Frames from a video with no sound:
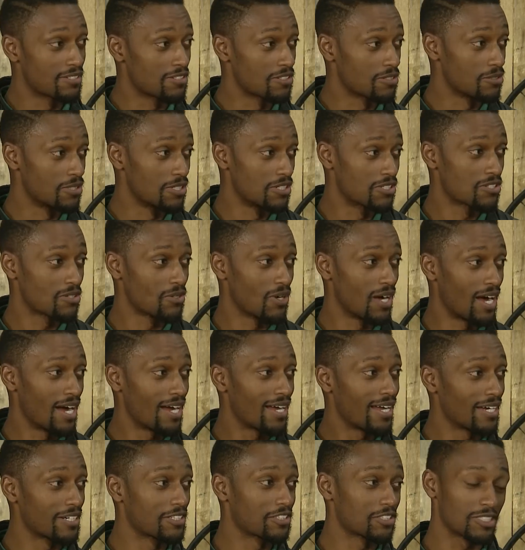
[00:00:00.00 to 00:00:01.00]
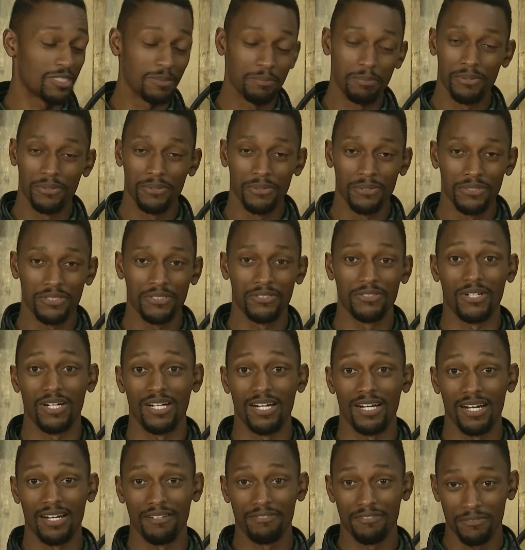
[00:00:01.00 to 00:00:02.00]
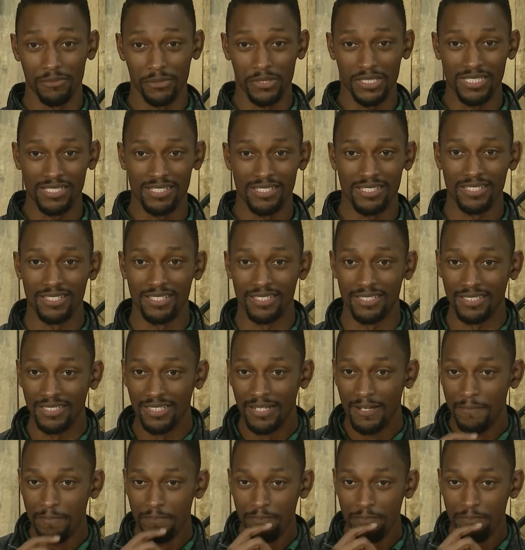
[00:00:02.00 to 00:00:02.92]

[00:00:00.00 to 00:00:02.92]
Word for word: Zoe. So I actually pulled a graph, if we can see it.